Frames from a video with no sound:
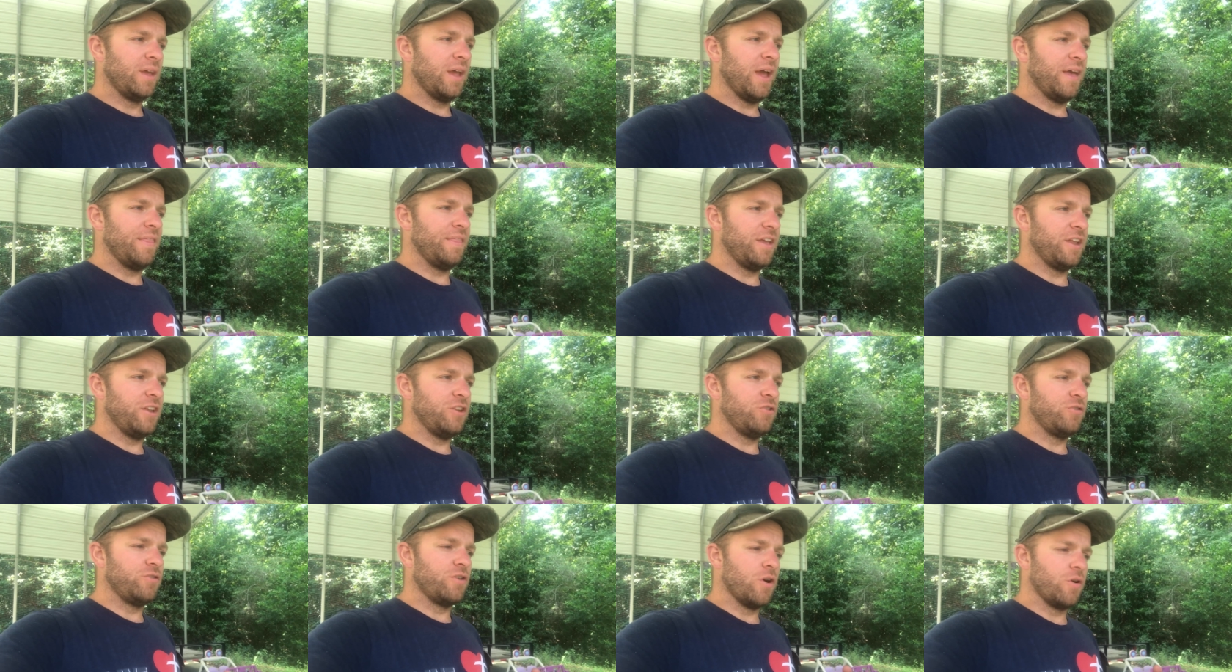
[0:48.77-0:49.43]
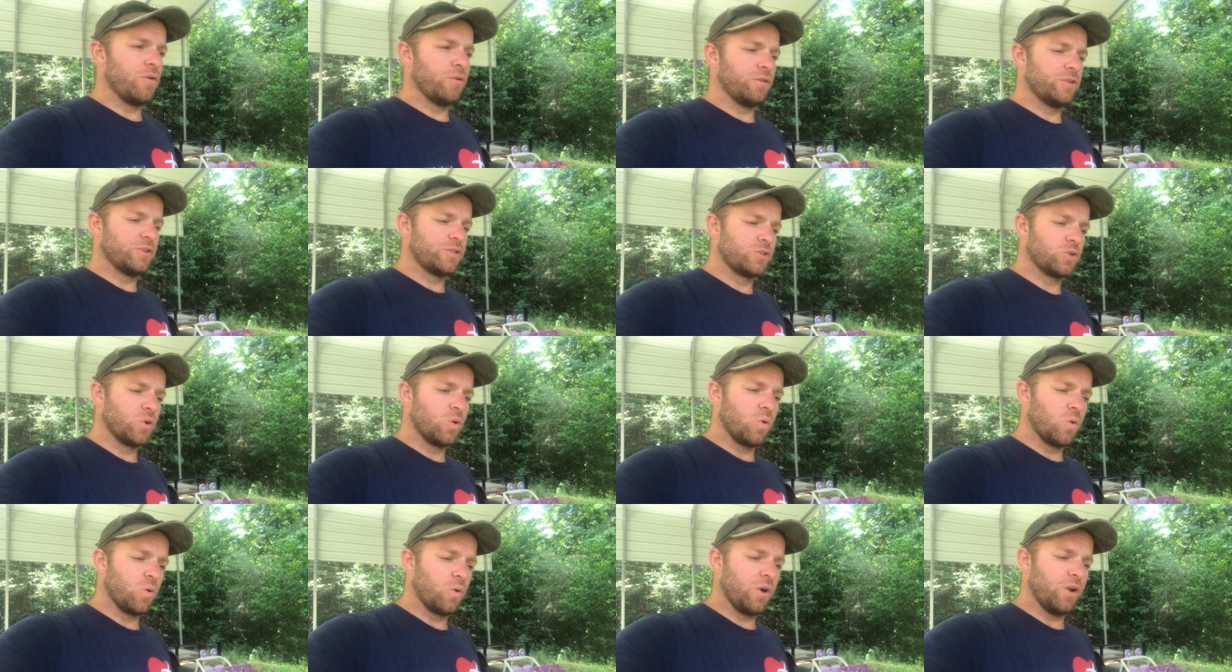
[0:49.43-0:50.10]
And then you go to the
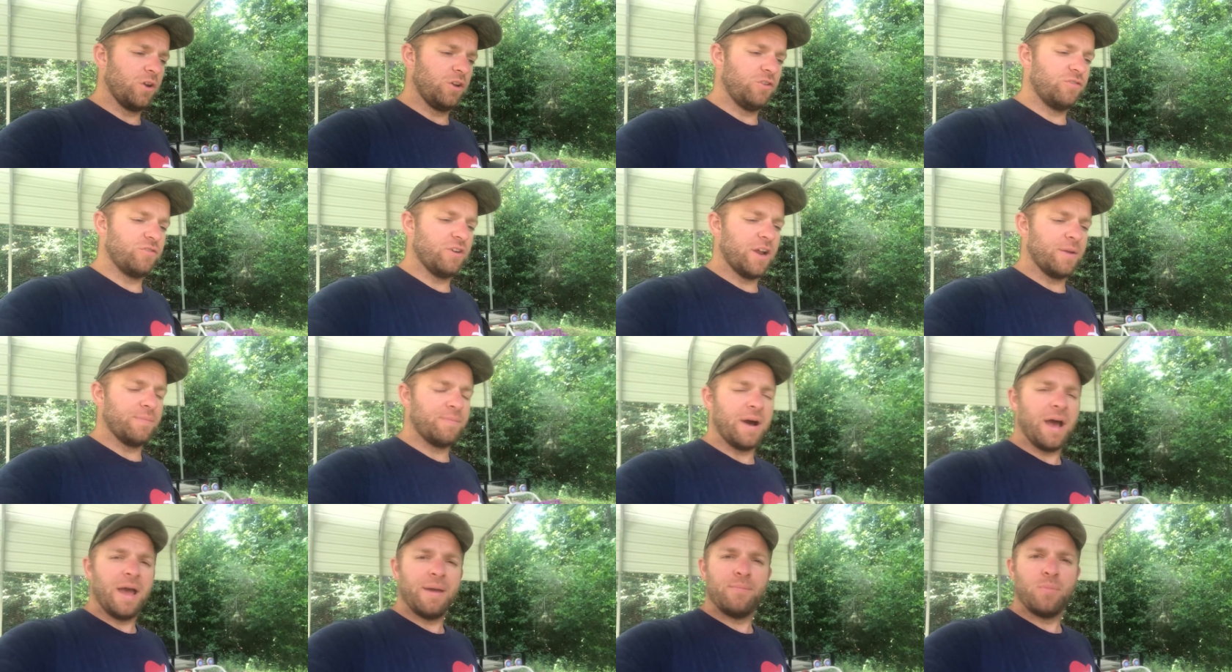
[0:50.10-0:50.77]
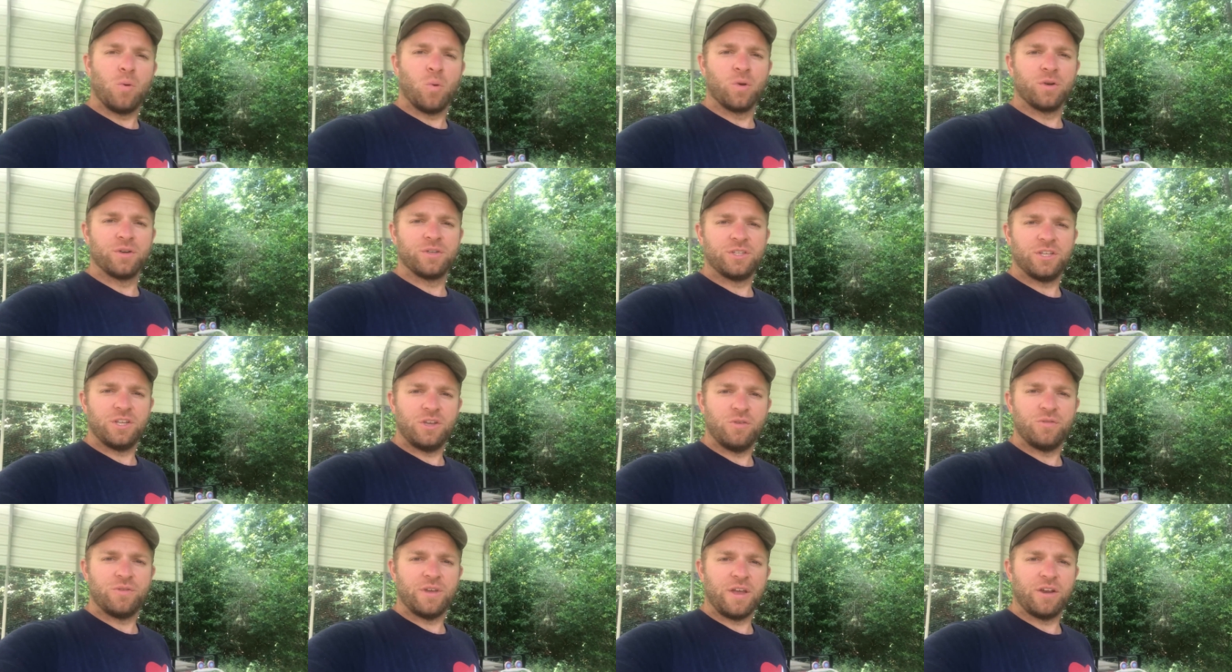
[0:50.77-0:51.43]
store and you try to buy boards
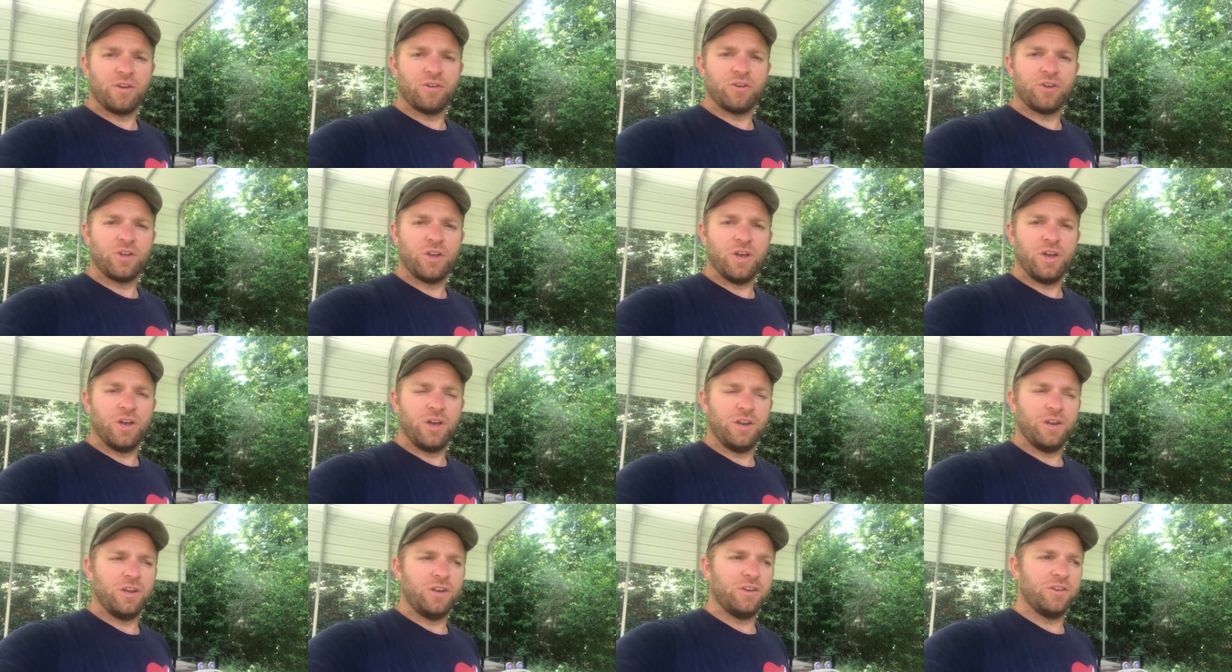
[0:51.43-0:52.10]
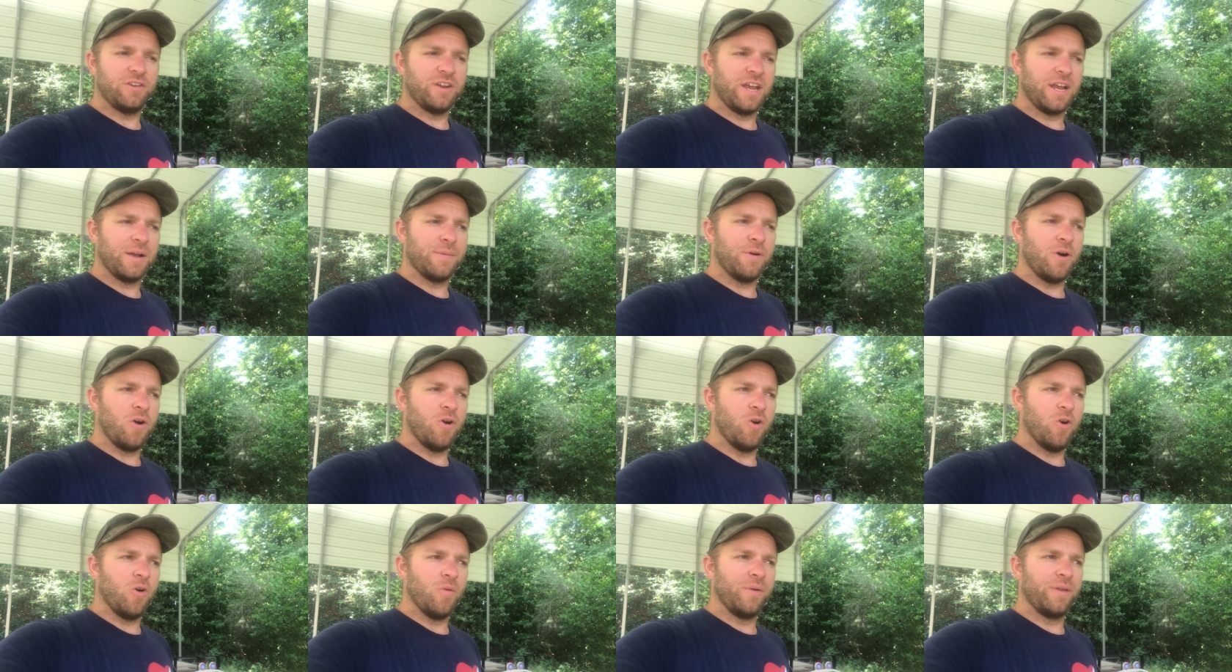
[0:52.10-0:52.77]
that you think are good, and you take them
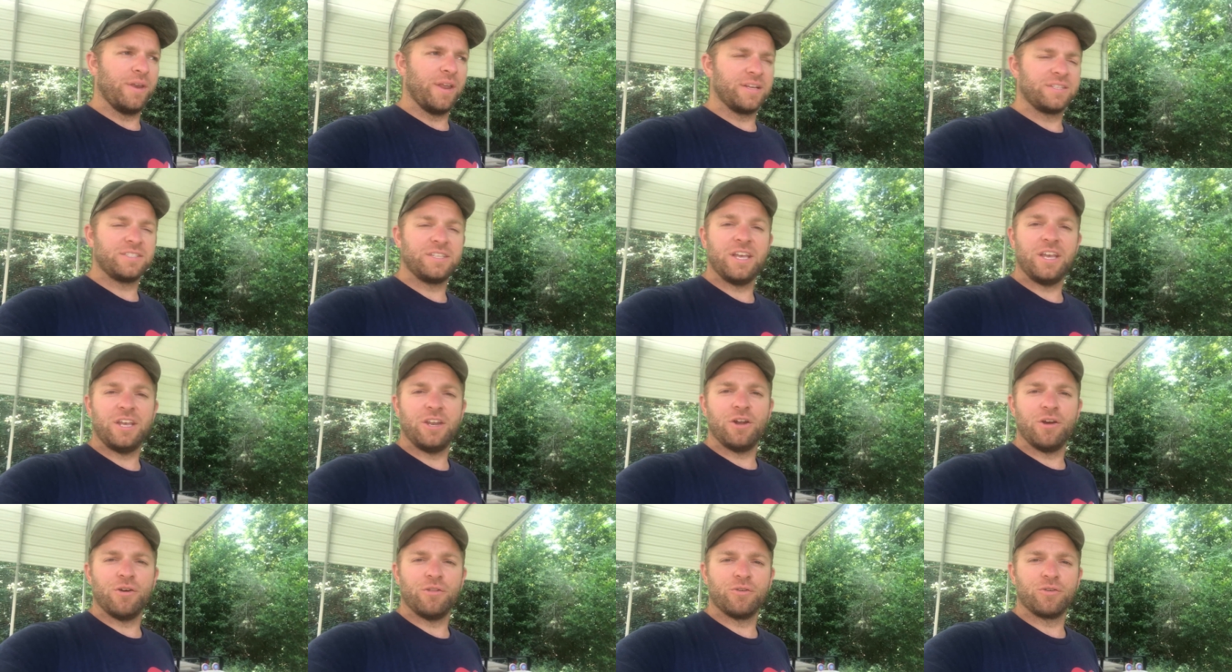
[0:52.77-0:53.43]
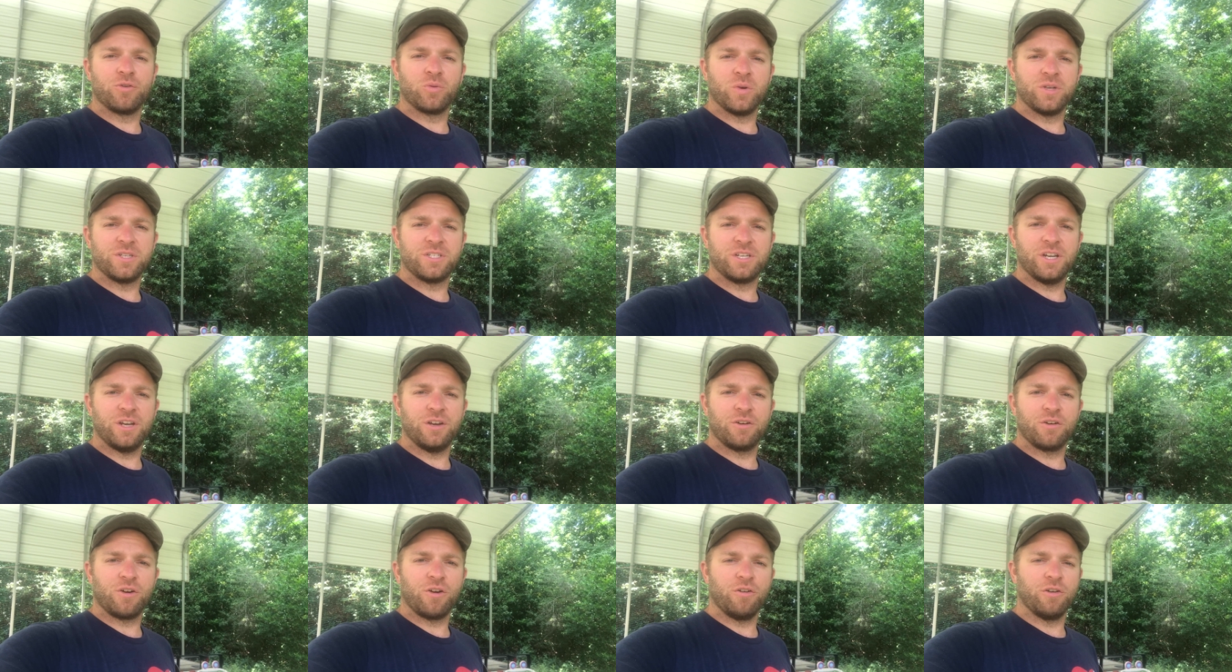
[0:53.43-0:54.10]
home, and next thing you know, they're
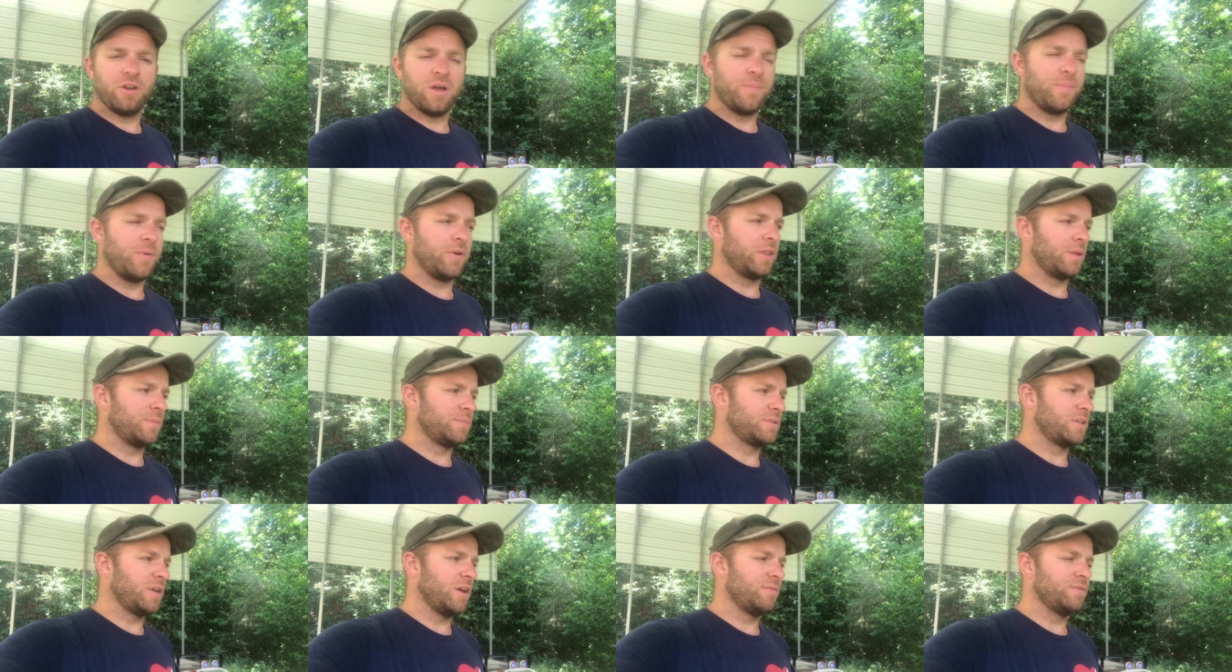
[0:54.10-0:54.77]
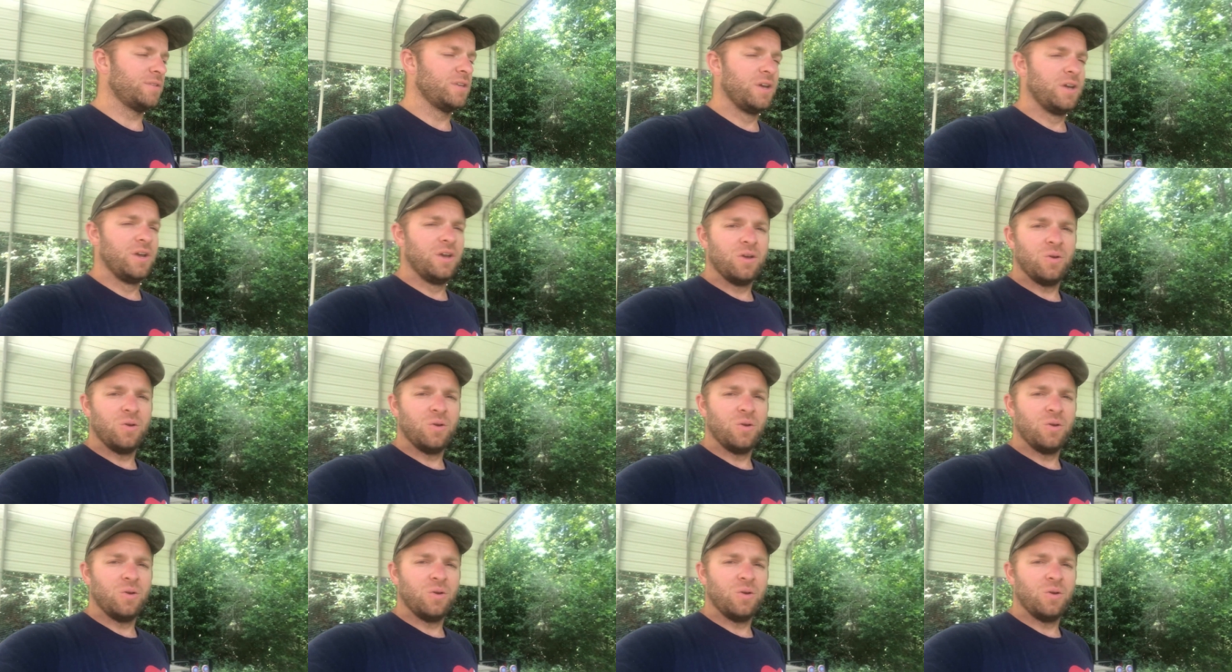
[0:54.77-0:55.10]
twisted and curled up on themselves.